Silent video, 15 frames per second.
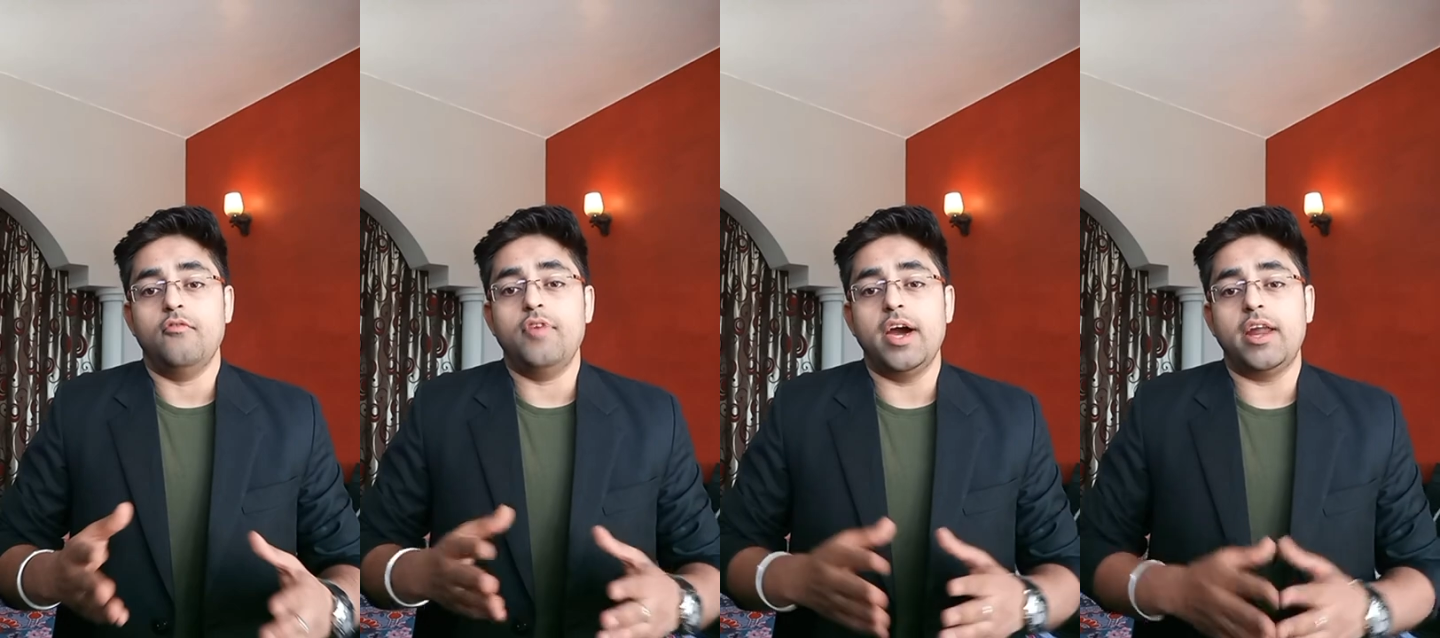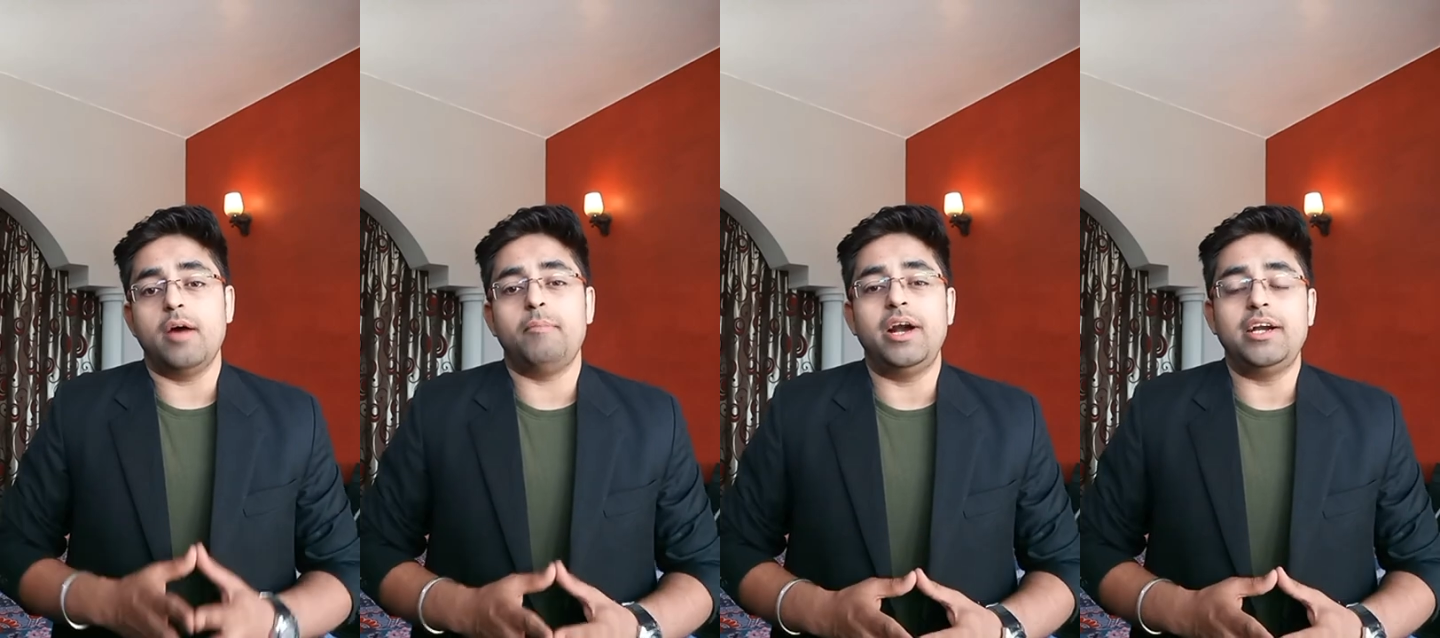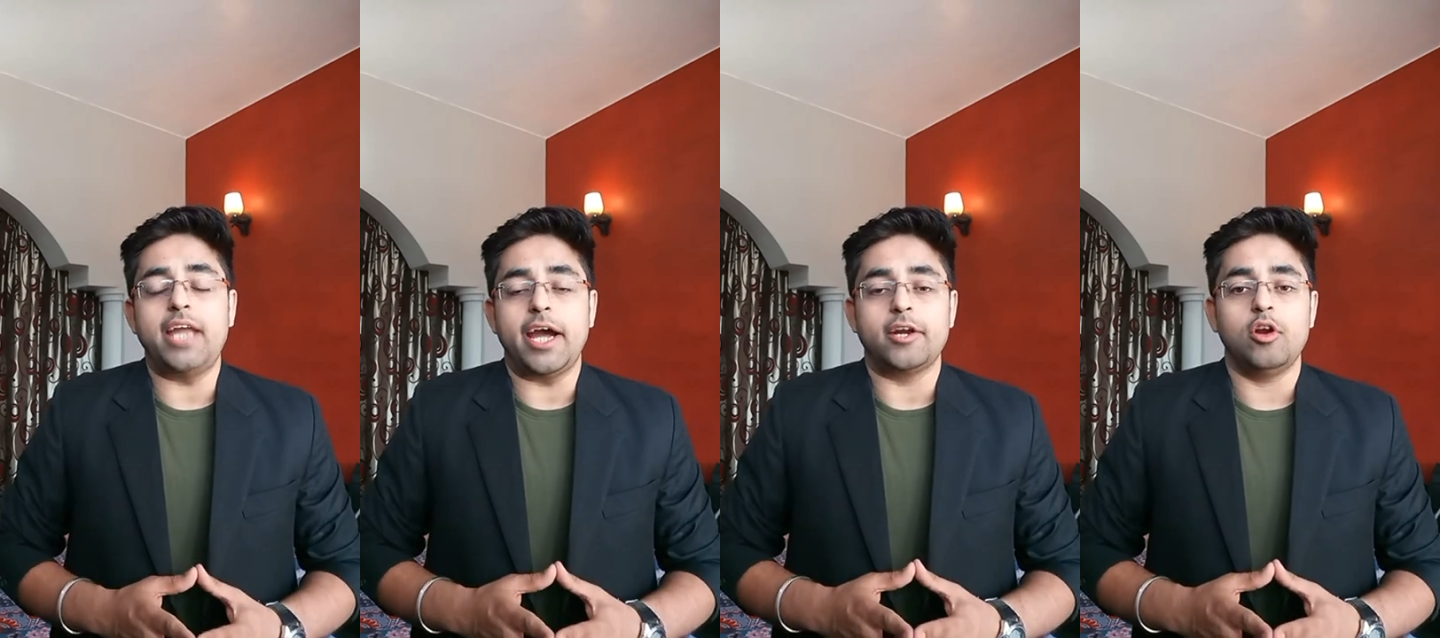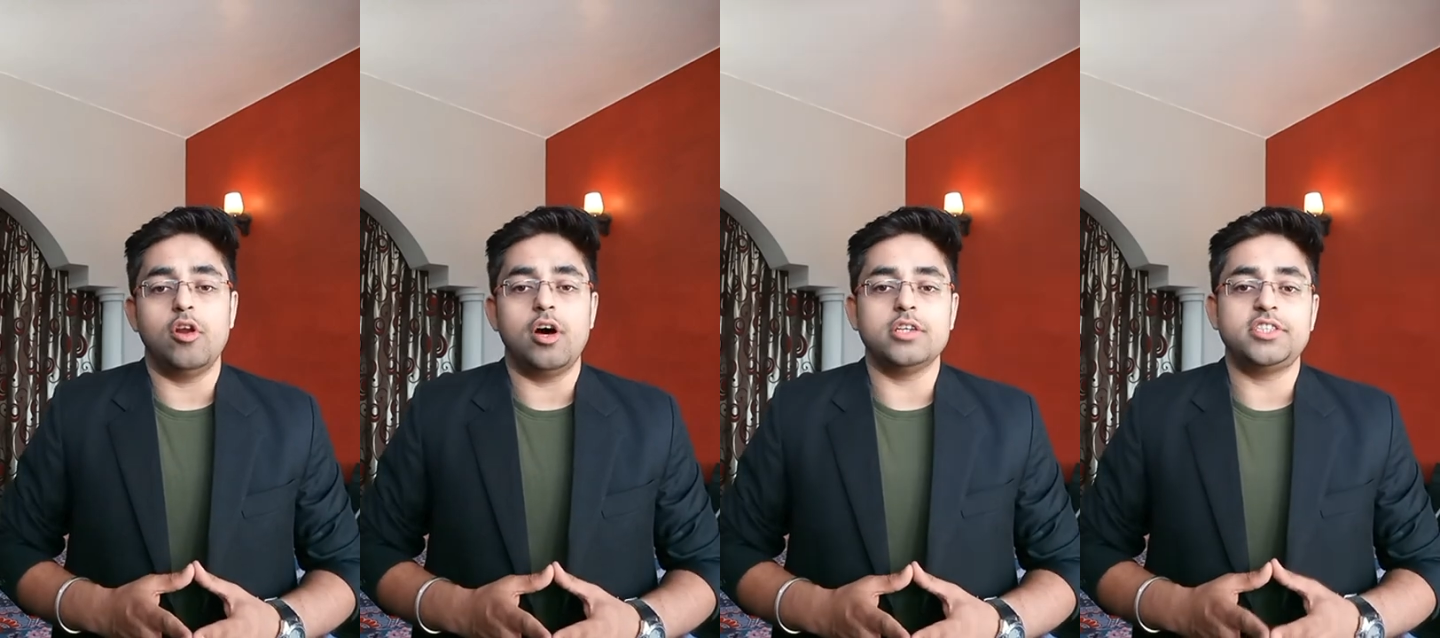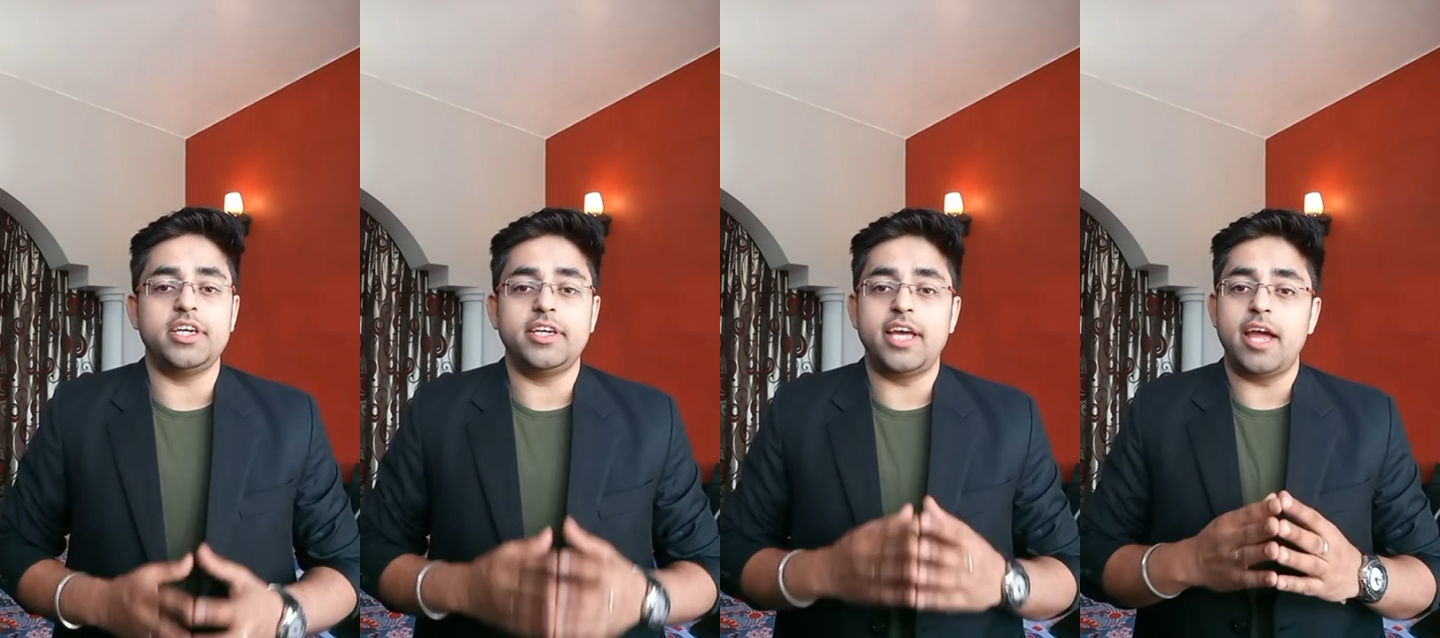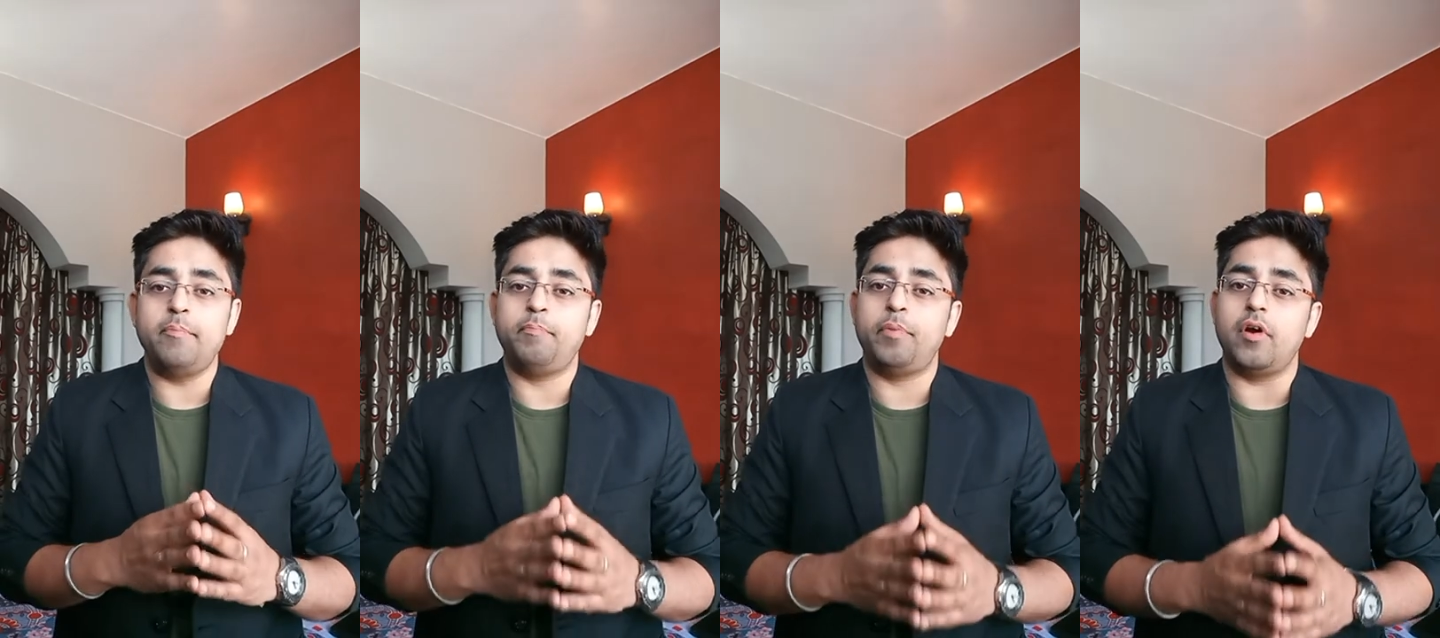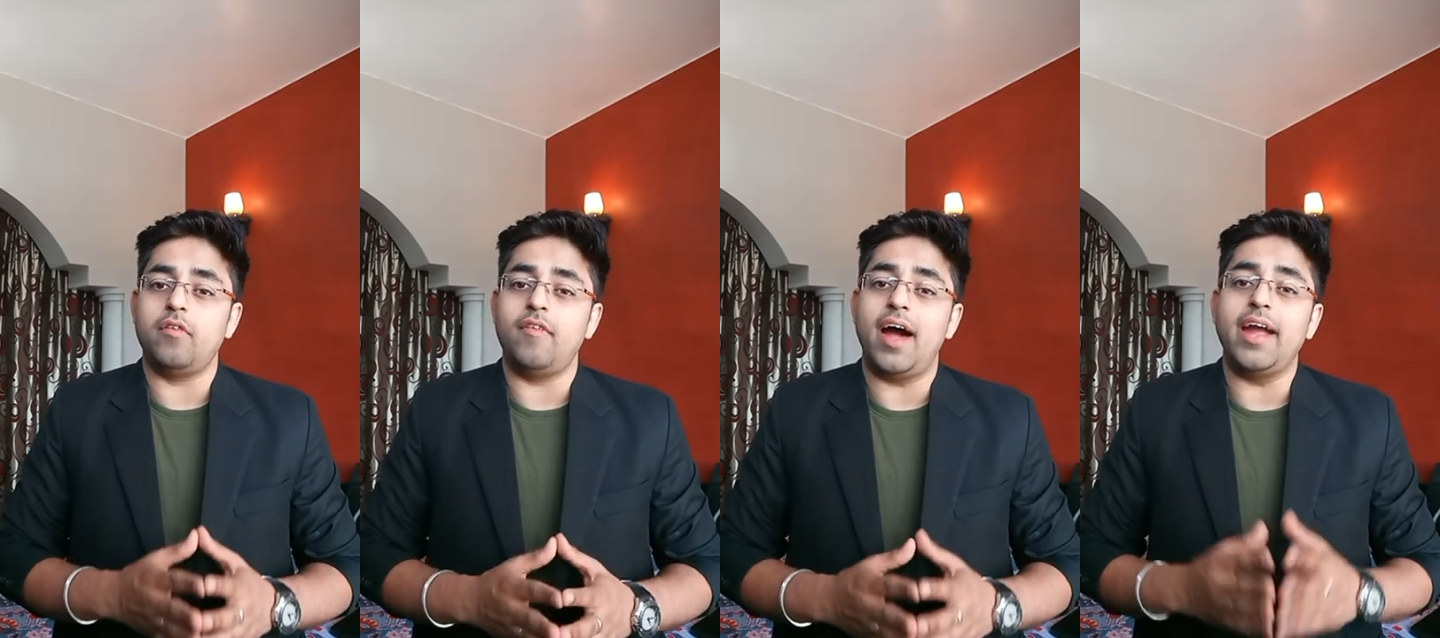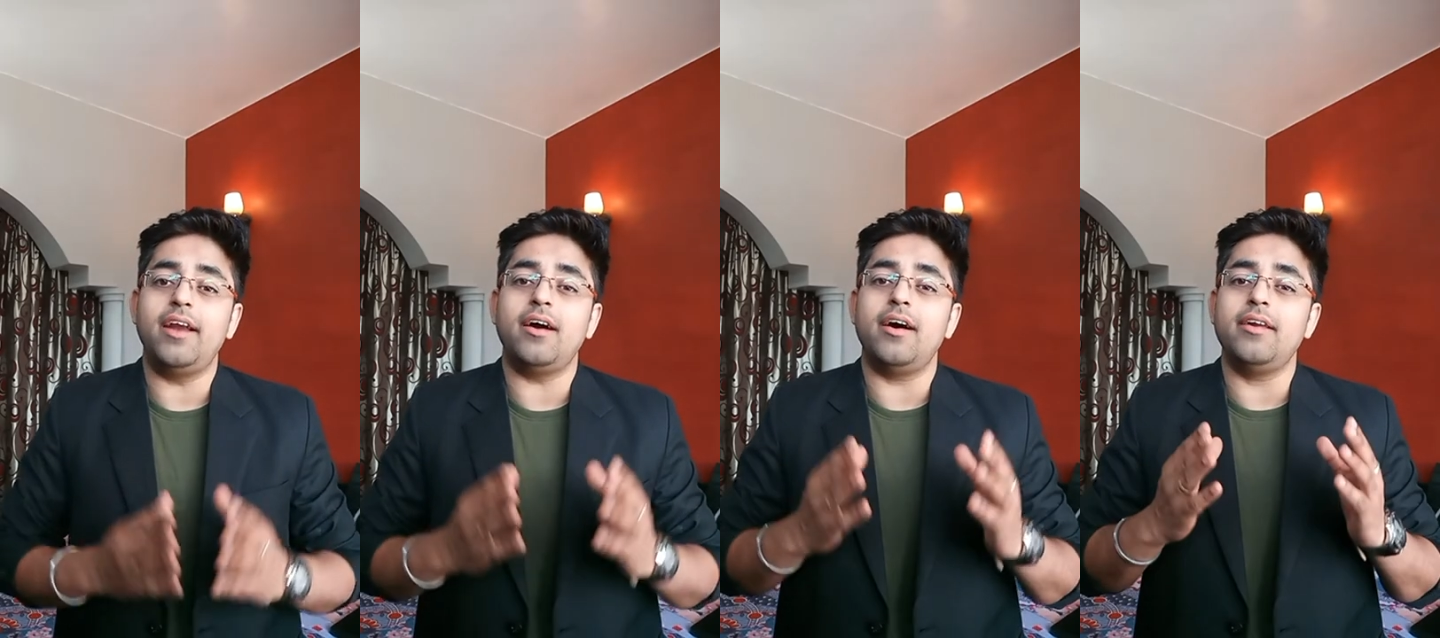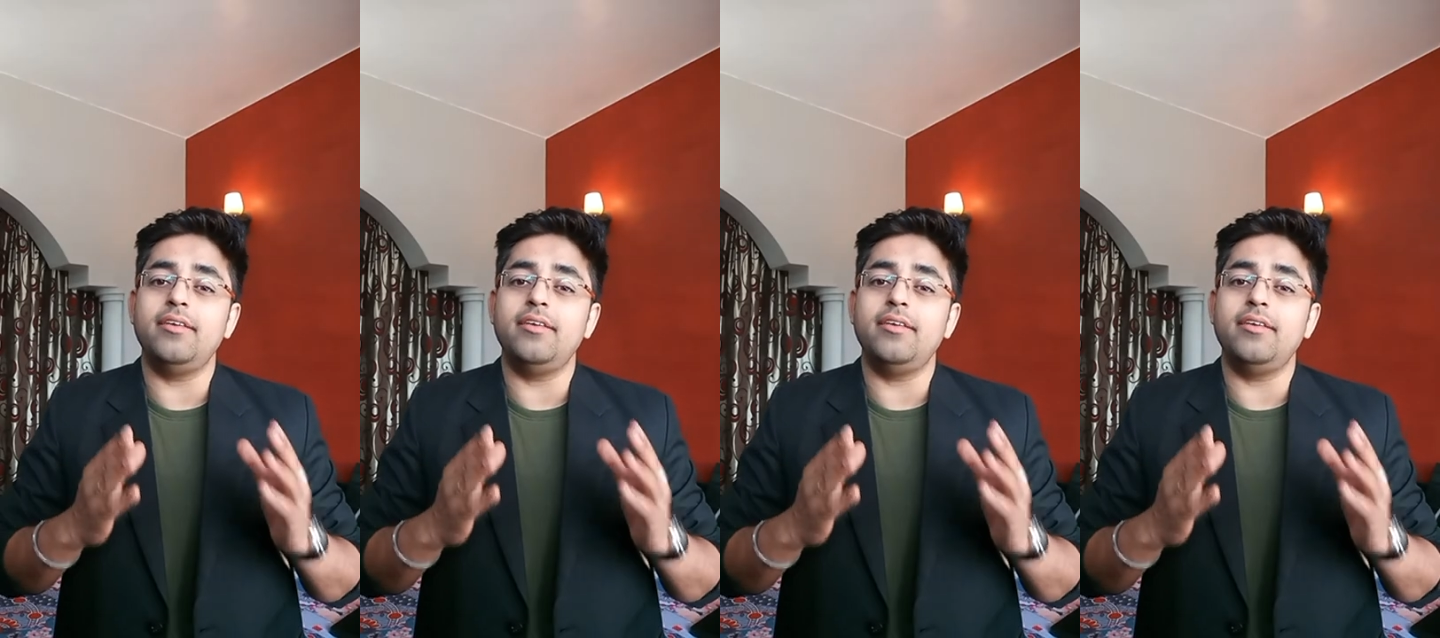Wearable technology can provide